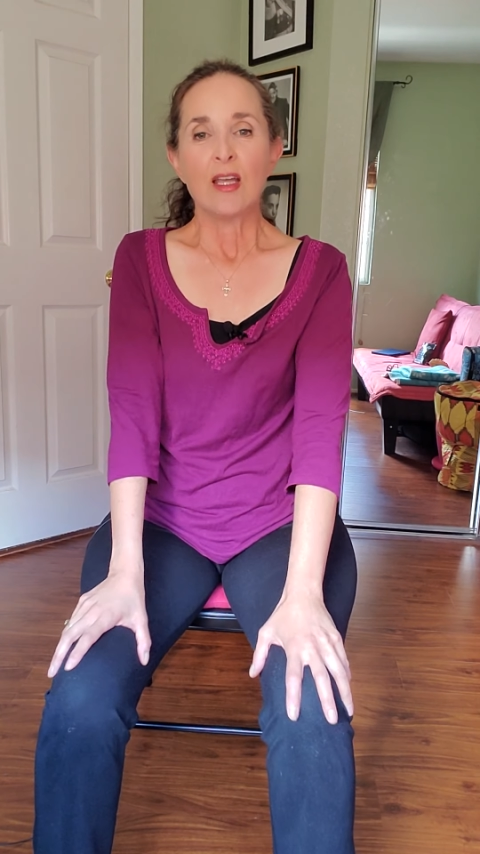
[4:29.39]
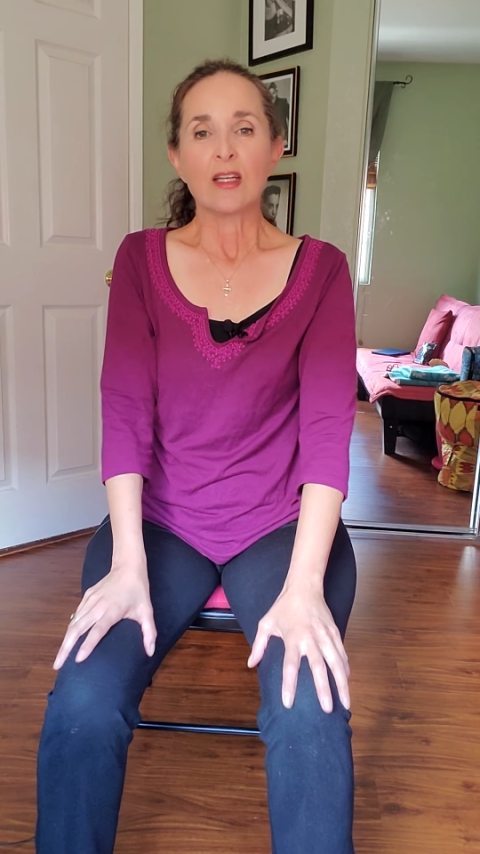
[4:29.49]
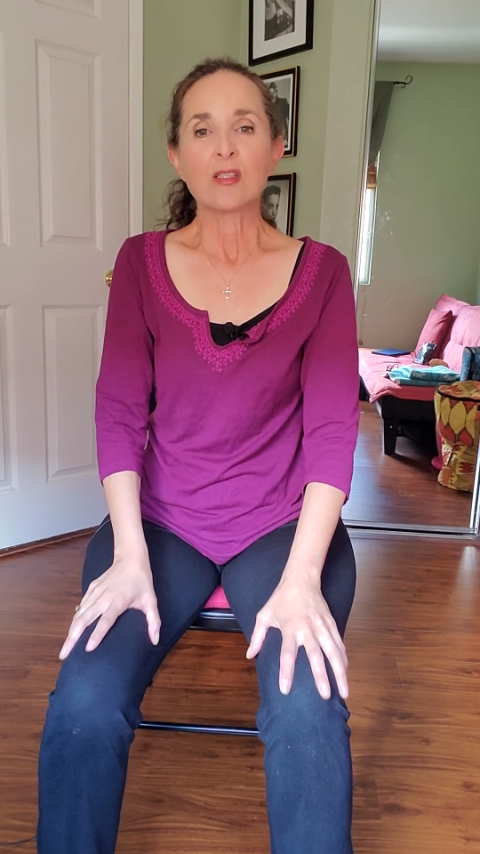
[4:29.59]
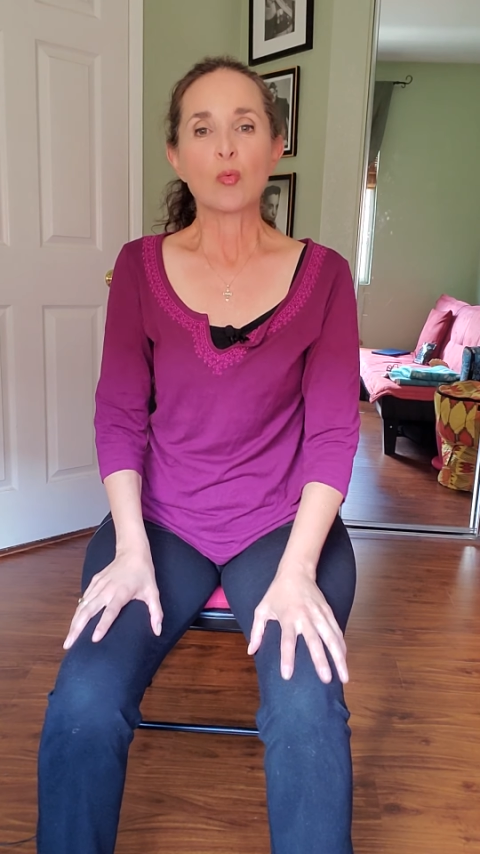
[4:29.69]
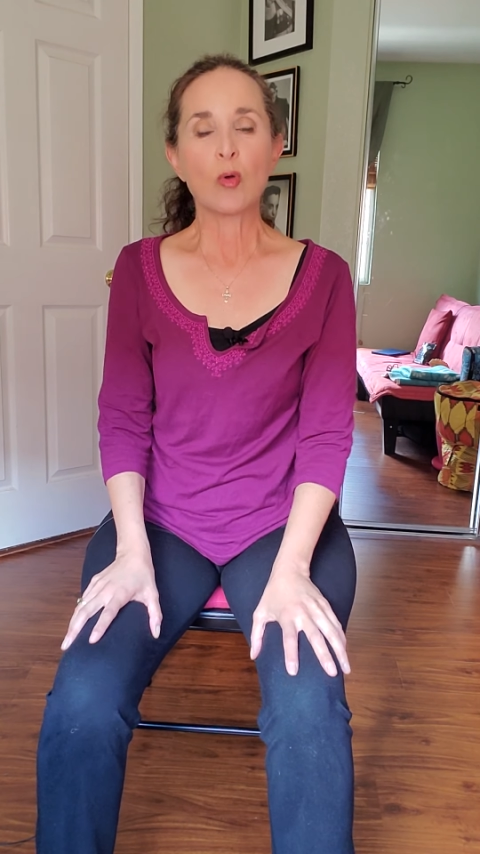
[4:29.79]

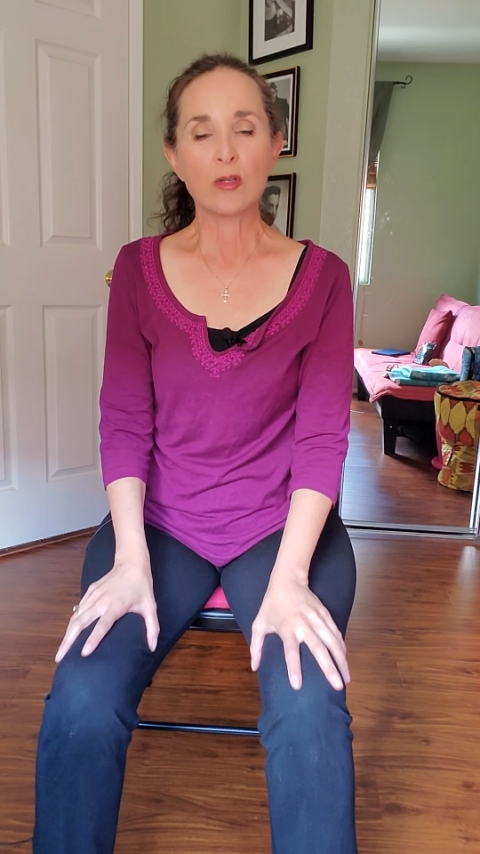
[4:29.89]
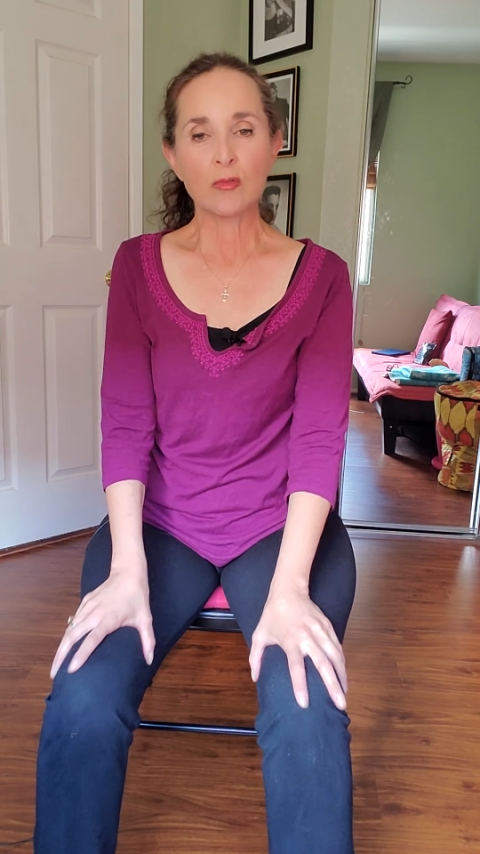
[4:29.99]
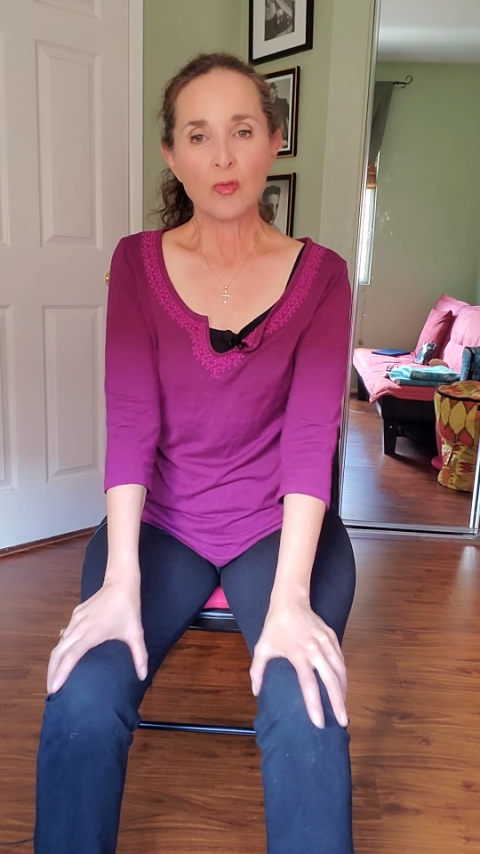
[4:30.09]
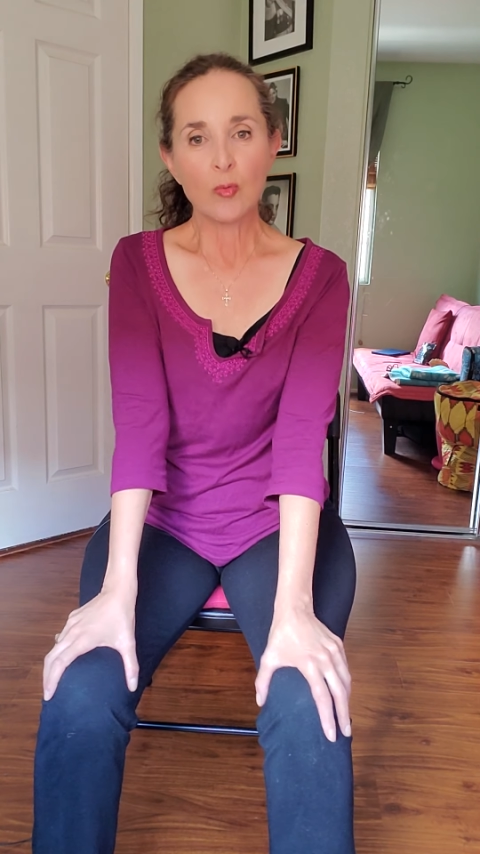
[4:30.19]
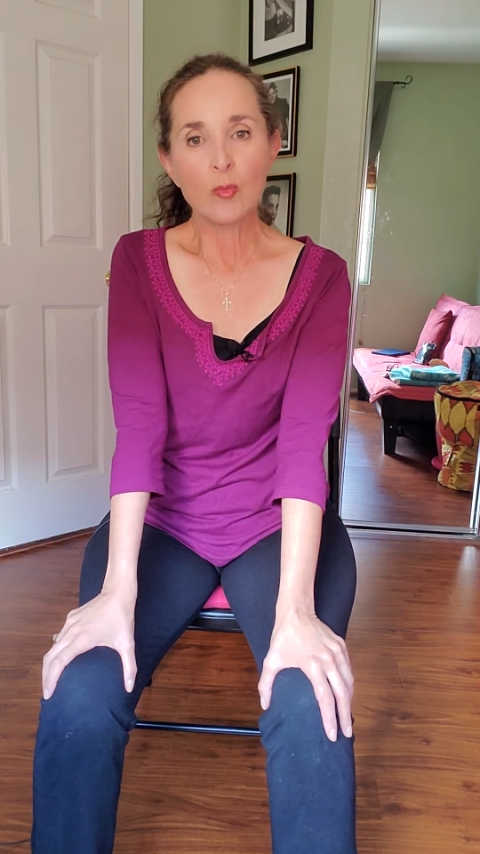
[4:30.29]
It's
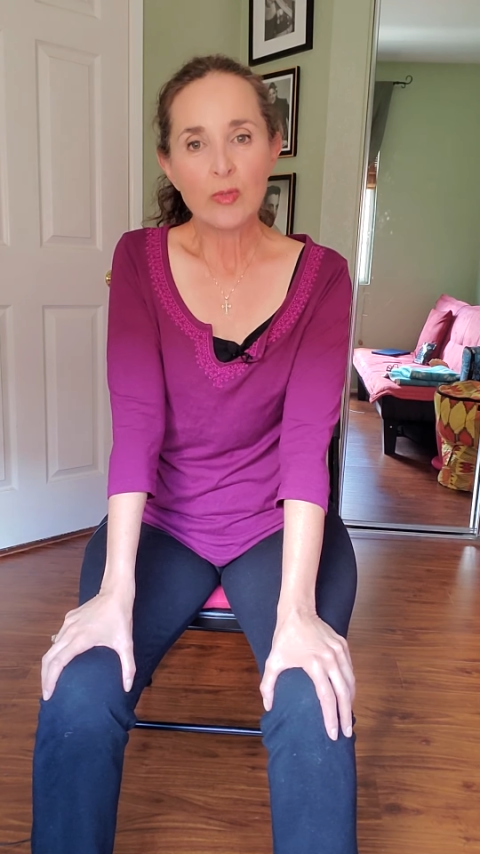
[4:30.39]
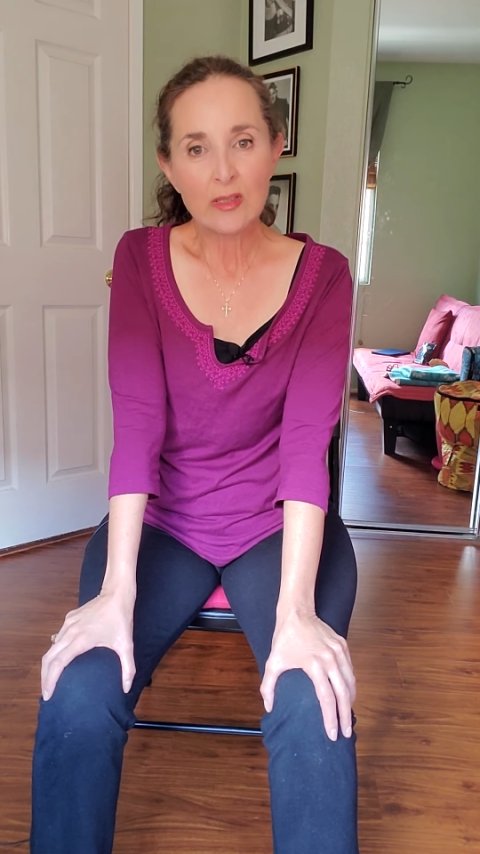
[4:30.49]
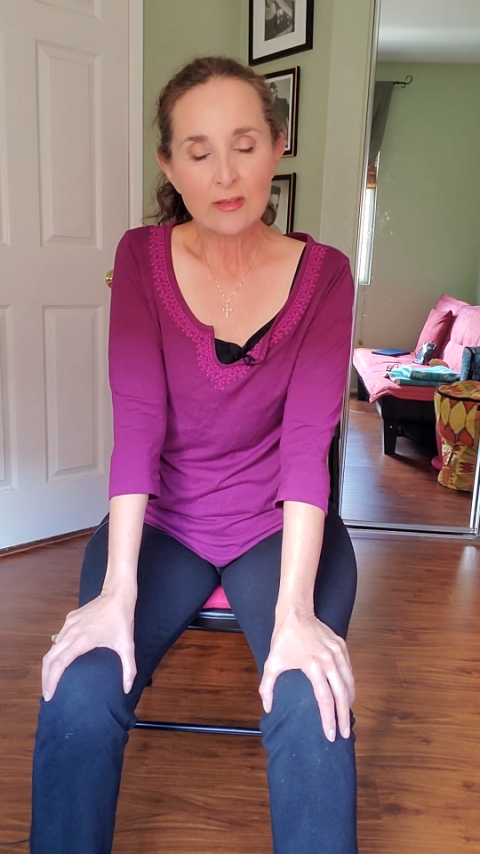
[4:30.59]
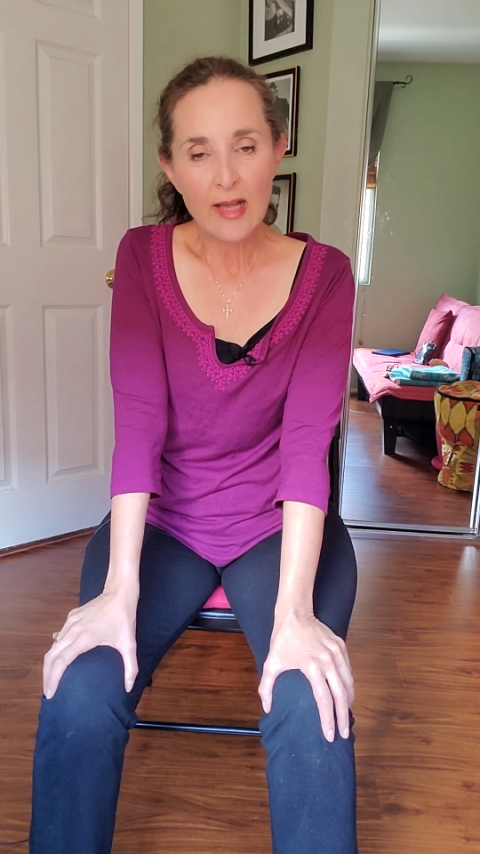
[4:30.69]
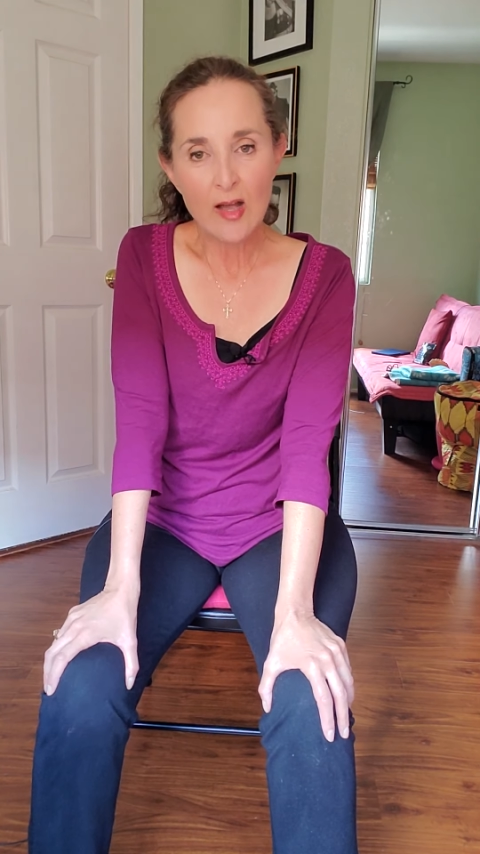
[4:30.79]
wonderful when we
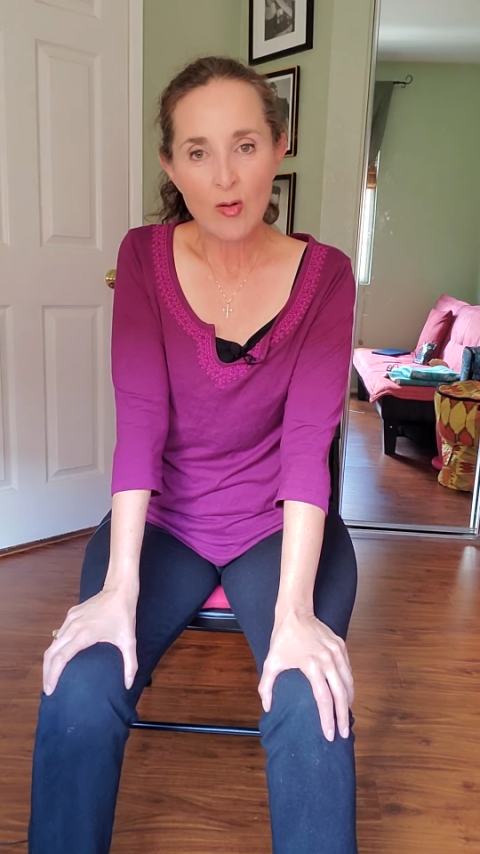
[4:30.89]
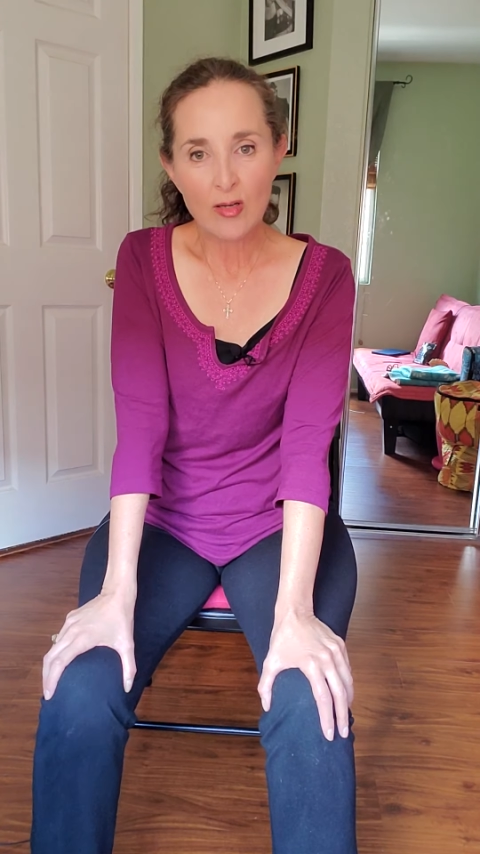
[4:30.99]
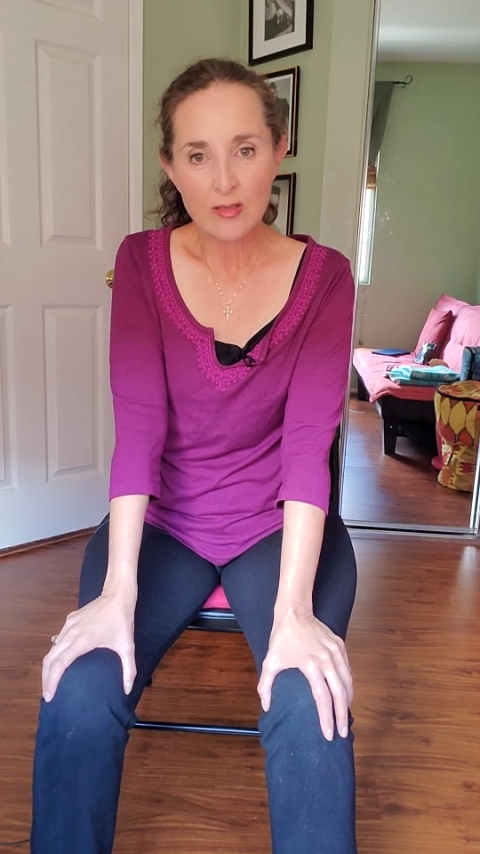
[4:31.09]
allow our